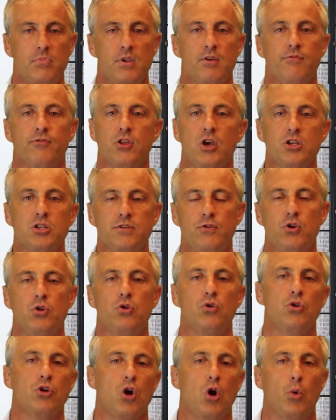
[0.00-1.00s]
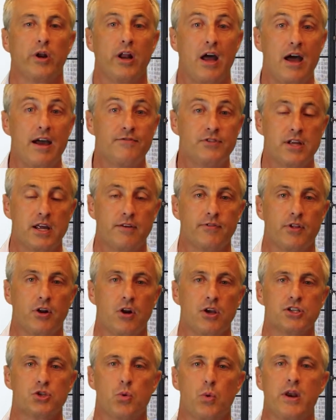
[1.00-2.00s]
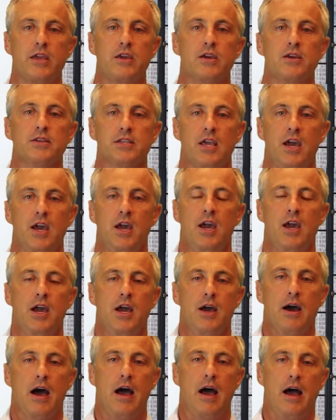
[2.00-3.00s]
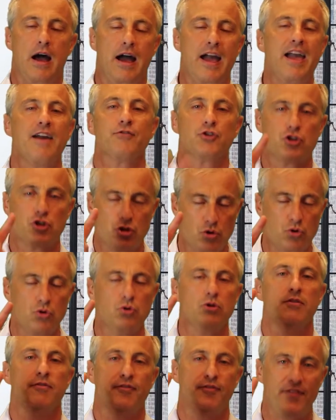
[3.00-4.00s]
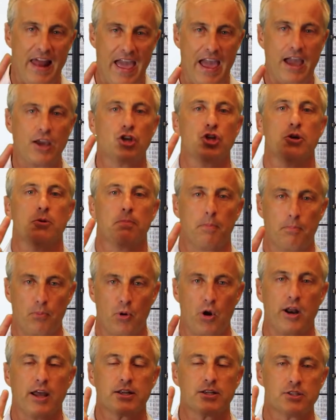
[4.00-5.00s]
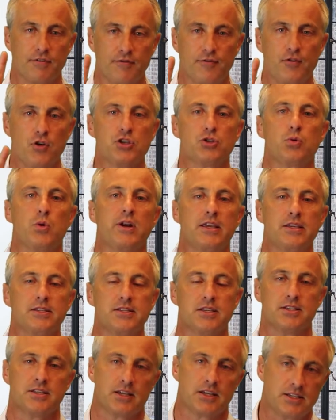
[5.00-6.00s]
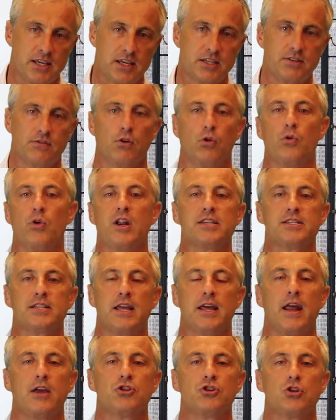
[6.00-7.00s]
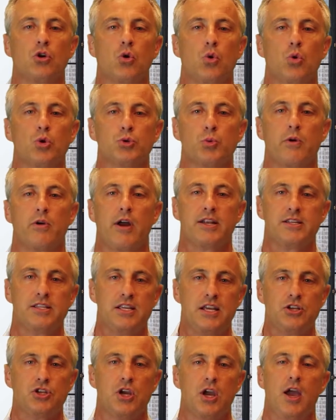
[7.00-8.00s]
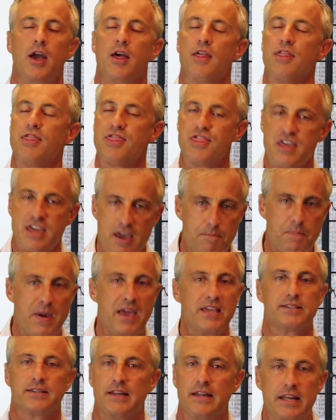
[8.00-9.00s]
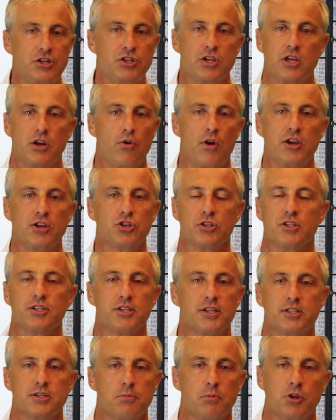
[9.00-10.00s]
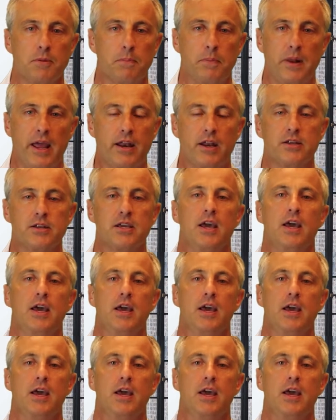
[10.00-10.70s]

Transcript: For those of you who know what I've done for the last 20 years, I have two flagship products. The first one is the Successful Real Estate Agent course, where I teach the best lead generation system on the planet.